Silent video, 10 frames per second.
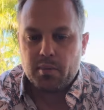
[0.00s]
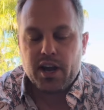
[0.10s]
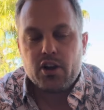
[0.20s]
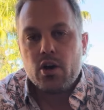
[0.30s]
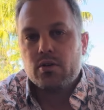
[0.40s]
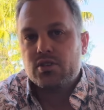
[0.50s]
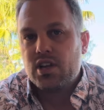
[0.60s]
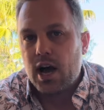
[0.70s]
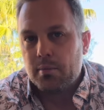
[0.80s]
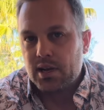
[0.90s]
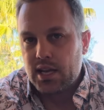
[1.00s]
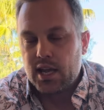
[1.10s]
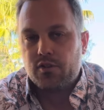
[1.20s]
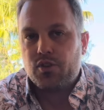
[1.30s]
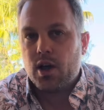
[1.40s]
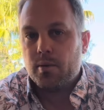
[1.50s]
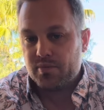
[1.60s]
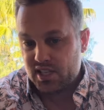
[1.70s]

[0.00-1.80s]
I know Dominique from the